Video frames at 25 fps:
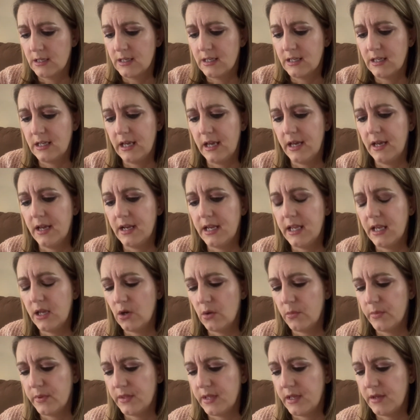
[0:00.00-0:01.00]
Yeah, I can't
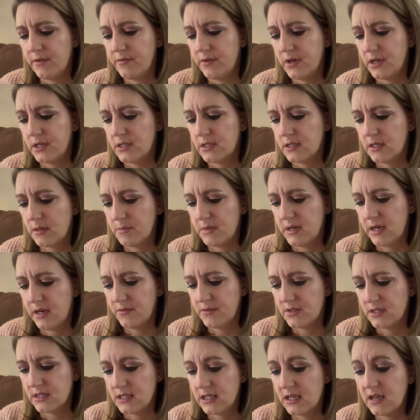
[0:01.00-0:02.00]
open that, friends. I'm going to have
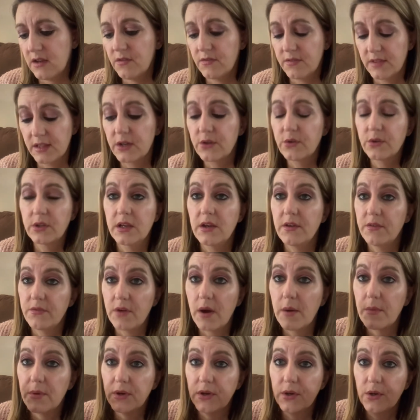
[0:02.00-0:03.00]
to see if, literally, if
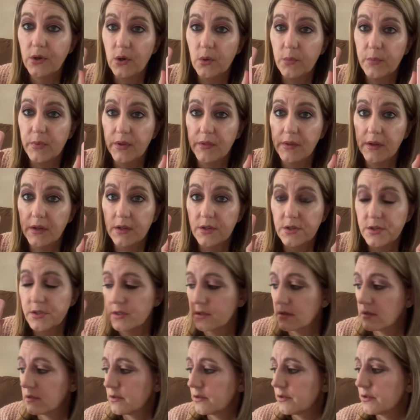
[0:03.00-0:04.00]
Robert can open this
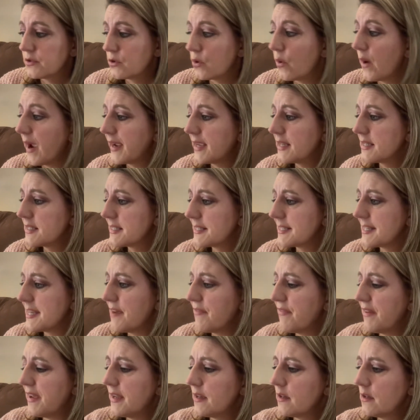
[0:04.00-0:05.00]
so I can
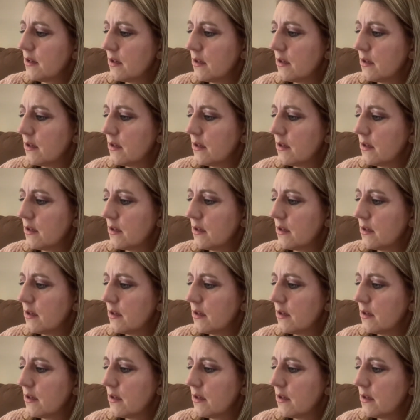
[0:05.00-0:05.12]
sniff it.